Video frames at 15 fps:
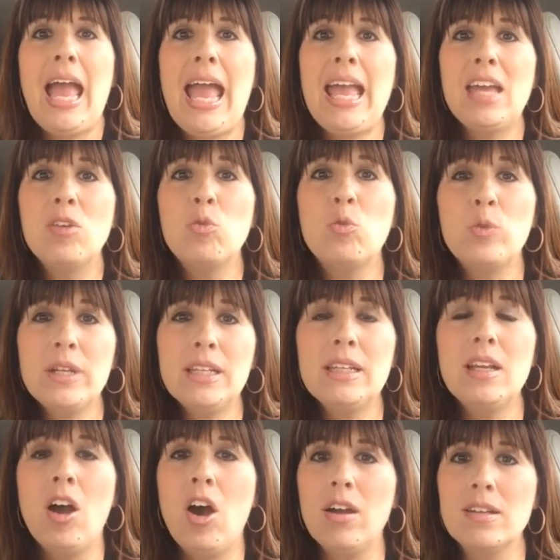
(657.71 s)
And
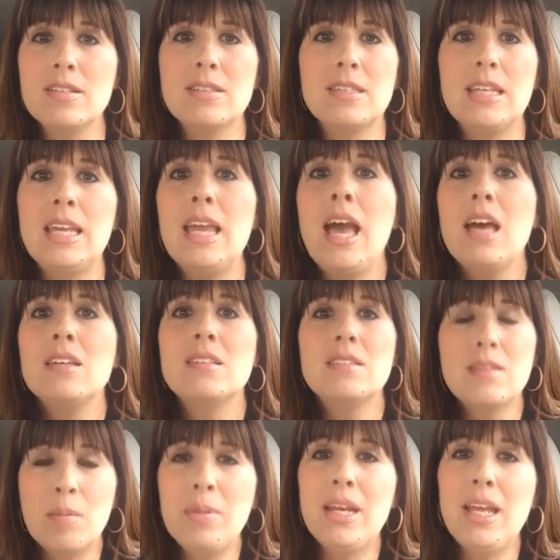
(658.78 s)
really, honestly,
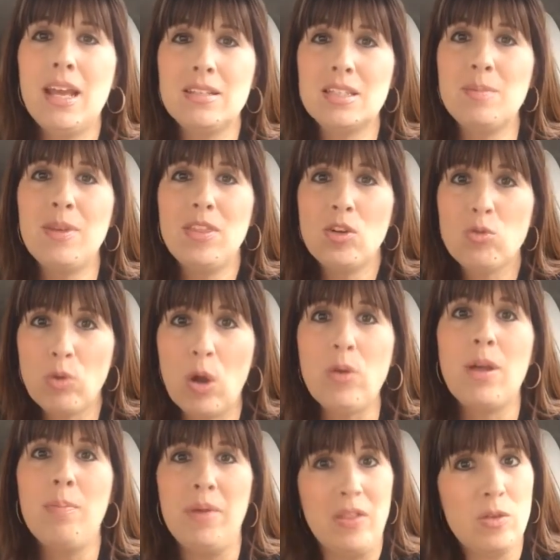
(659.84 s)
somebody has to be the
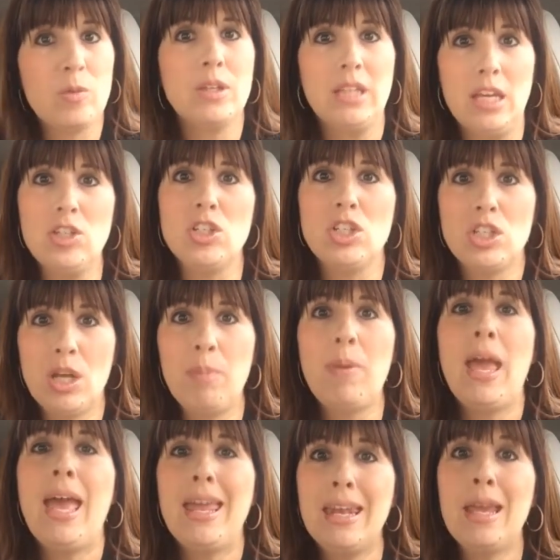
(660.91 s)
grown-up in the relationship,
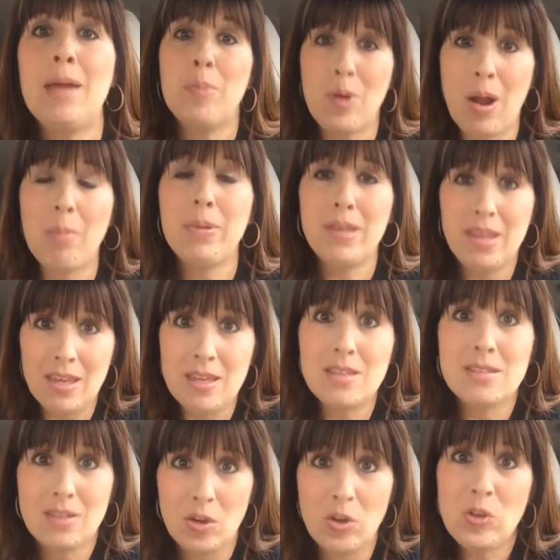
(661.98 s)
and probably
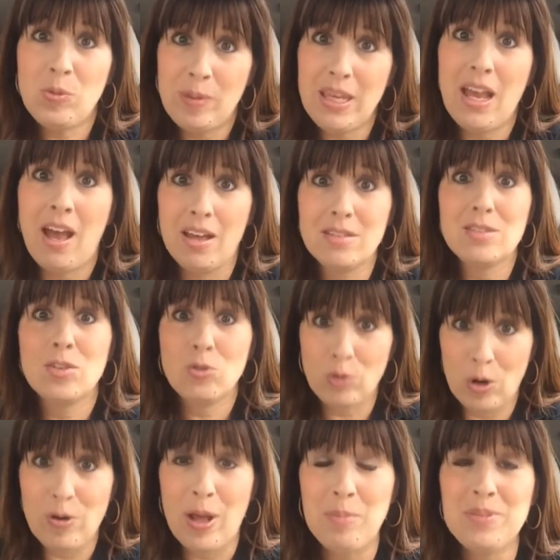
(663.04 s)
is going to be us
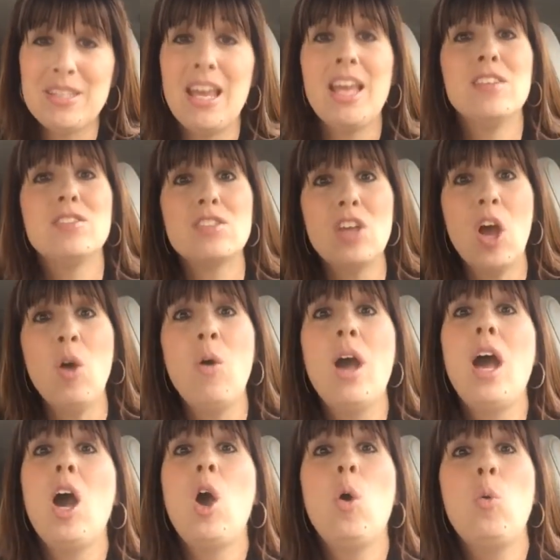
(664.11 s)
grown-ups. And so
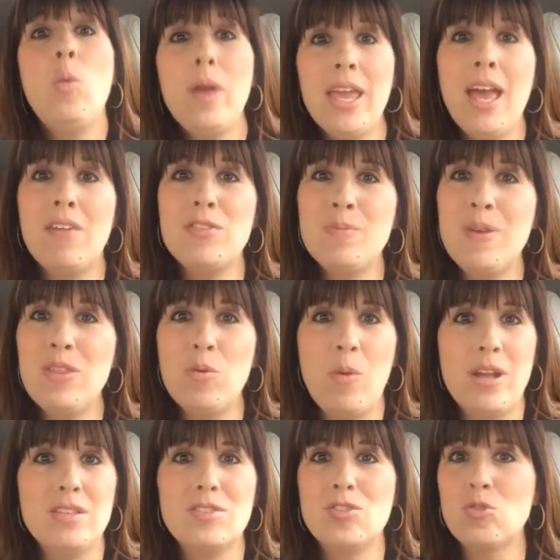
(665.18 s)
we have to be the
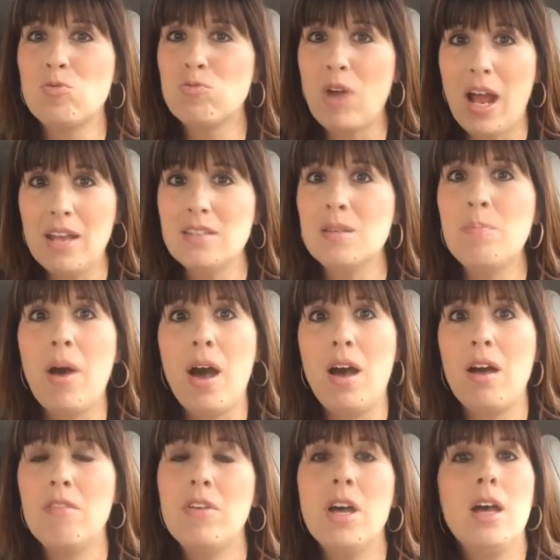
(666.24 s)
ones to rise
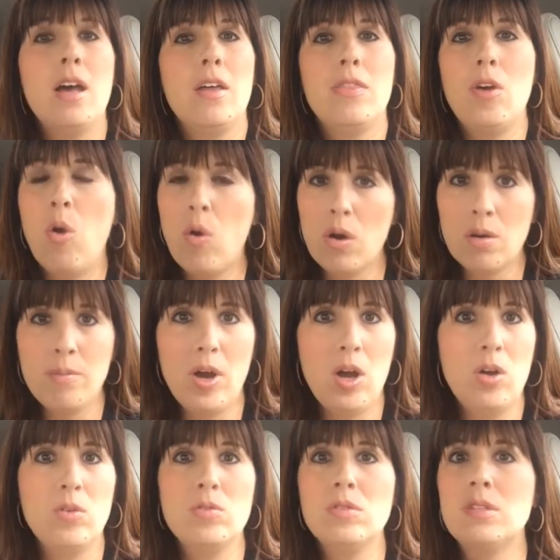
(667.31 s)
above the
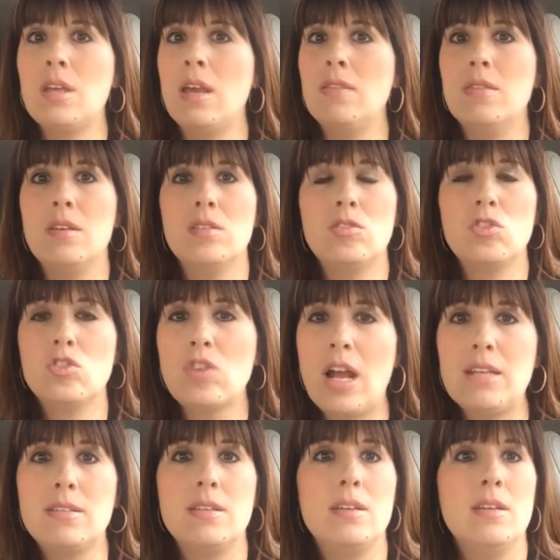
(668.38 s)
hormones and the
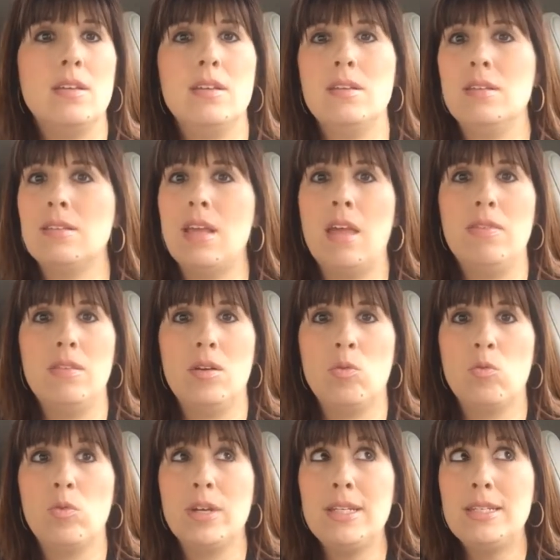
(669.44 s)
stresses and the
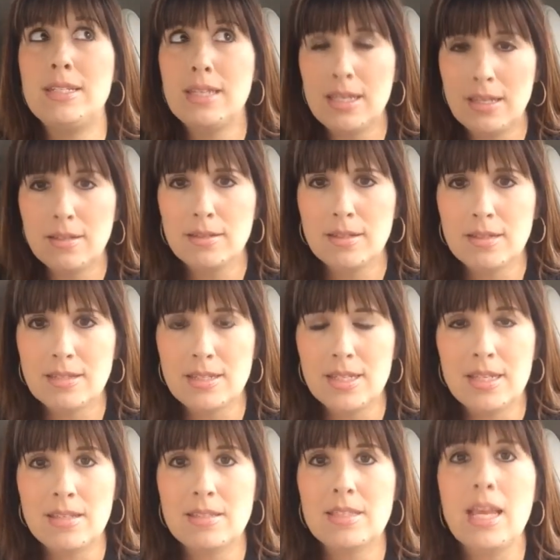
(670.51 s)

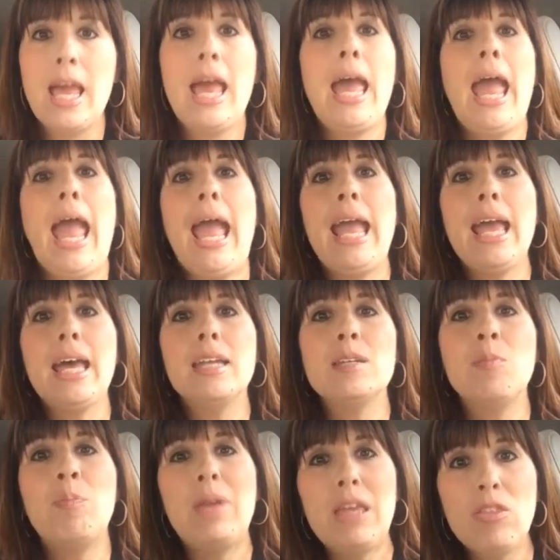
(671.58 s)
ridiculousness,
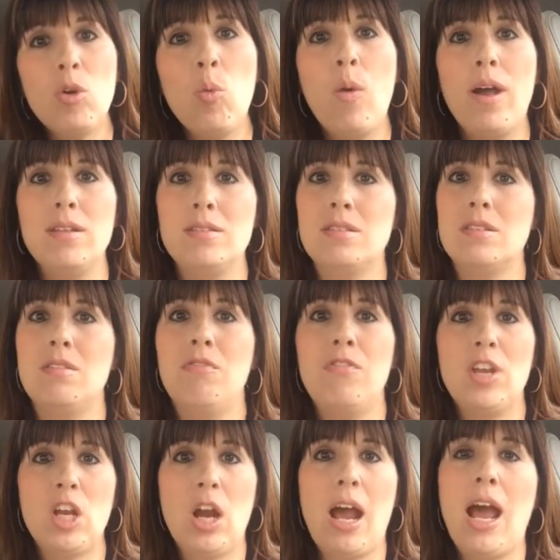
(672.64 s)
and be the ones to
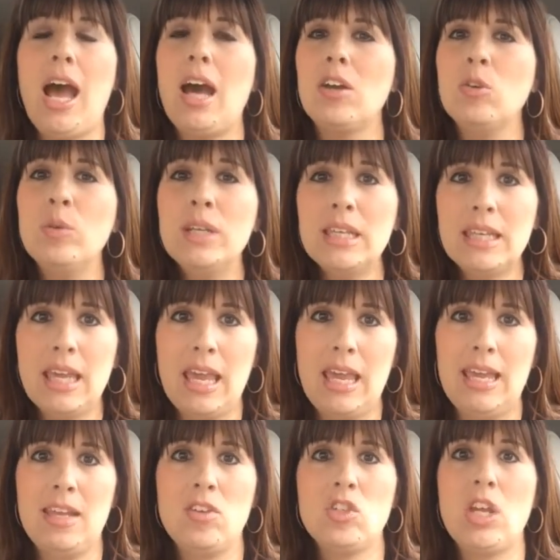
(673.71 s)
figure out how to
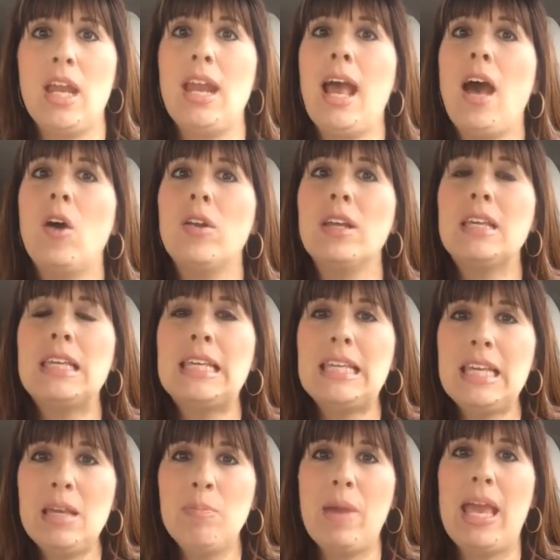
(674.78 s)
engage and how to
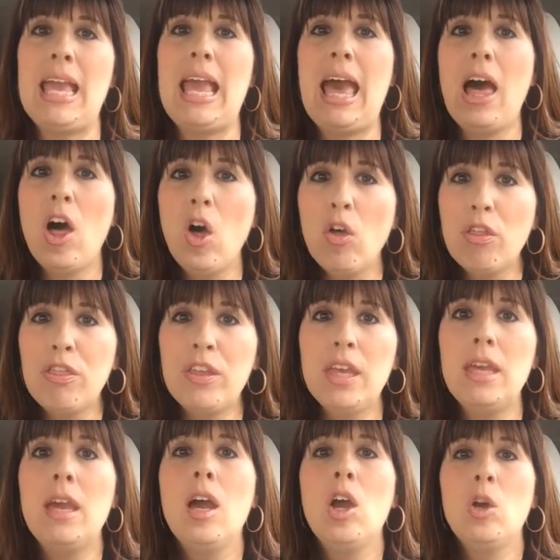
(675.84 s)
keep a
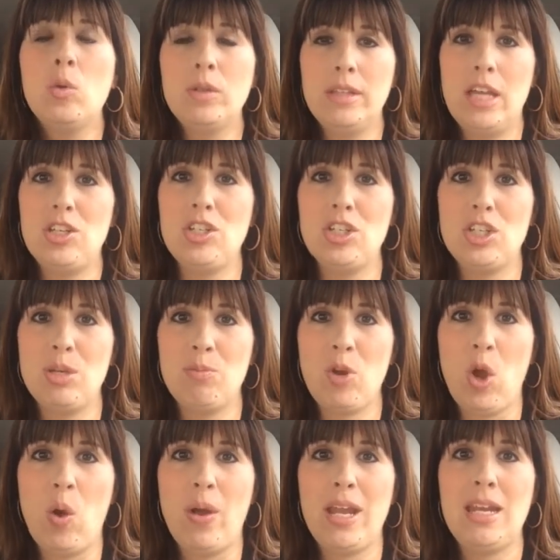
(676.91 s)
healthy relationship
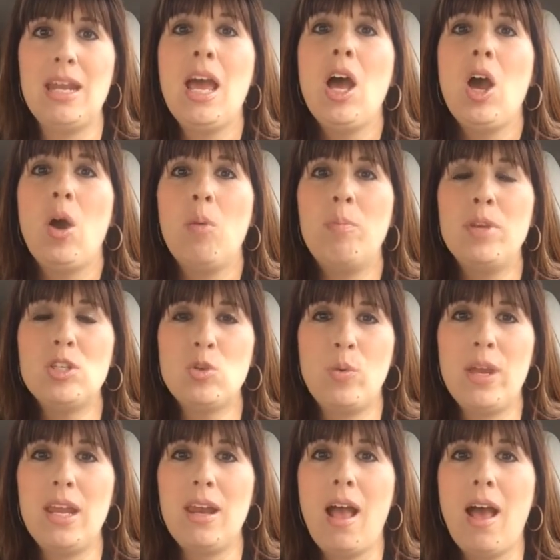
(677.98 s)
going
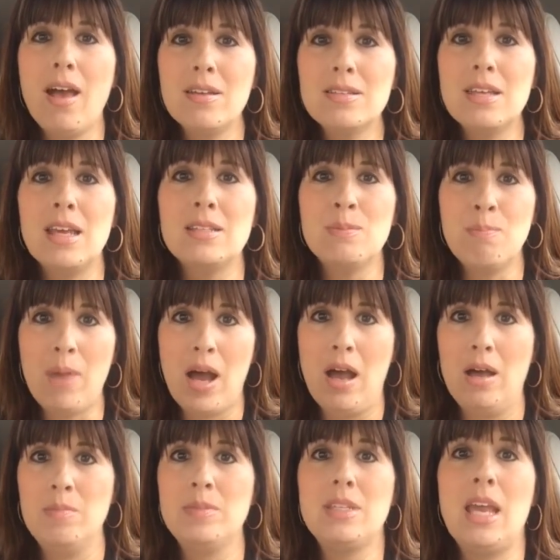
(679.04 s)
between us as
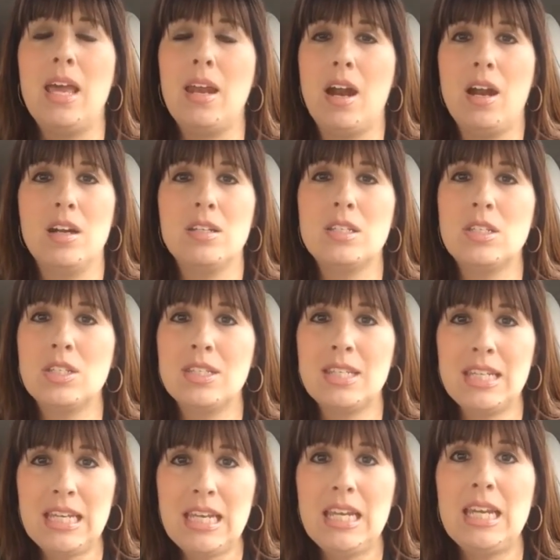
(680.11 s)
moms and our
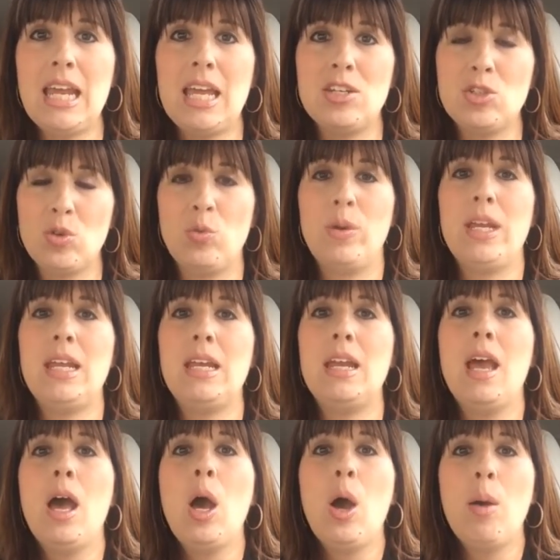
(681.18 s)
teen and
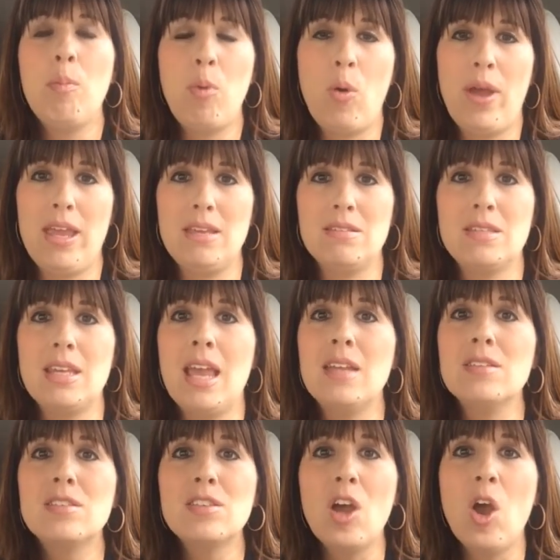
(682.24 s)
tween boys.
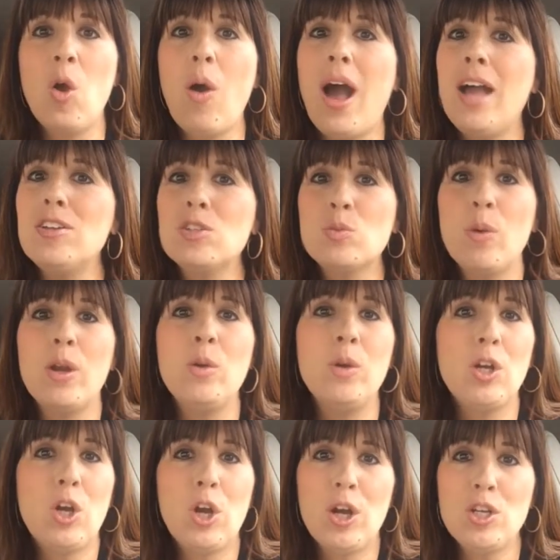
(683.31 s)
And so I just want to
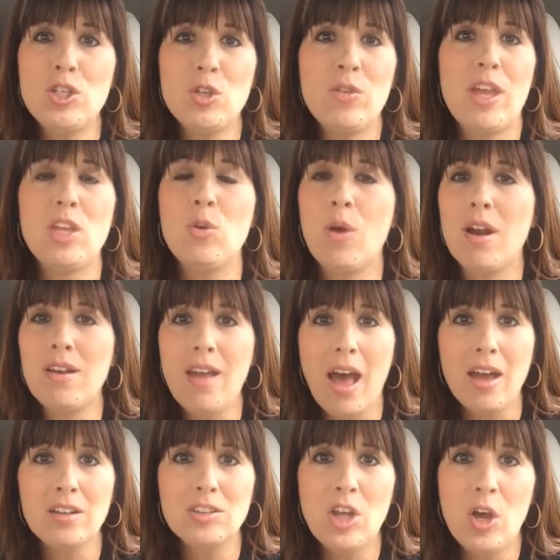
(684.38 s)
encourage you that you are
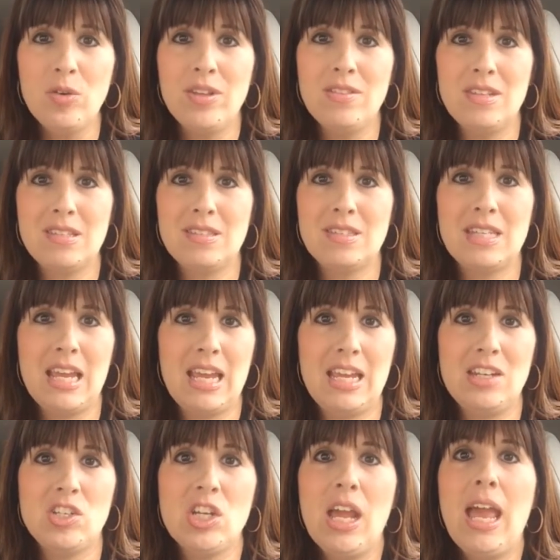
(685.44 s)
not alone in this
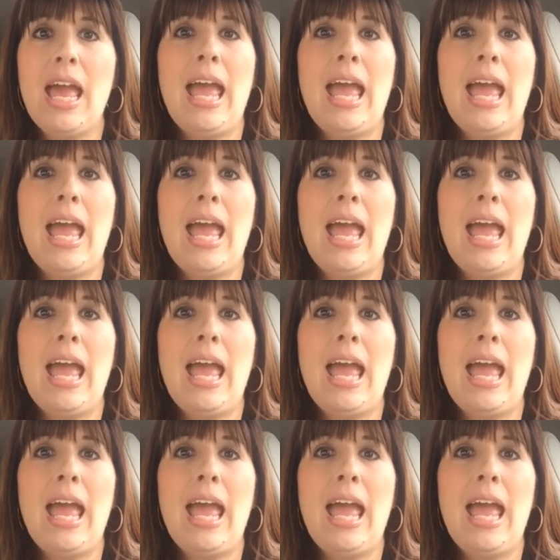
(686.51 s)
stage.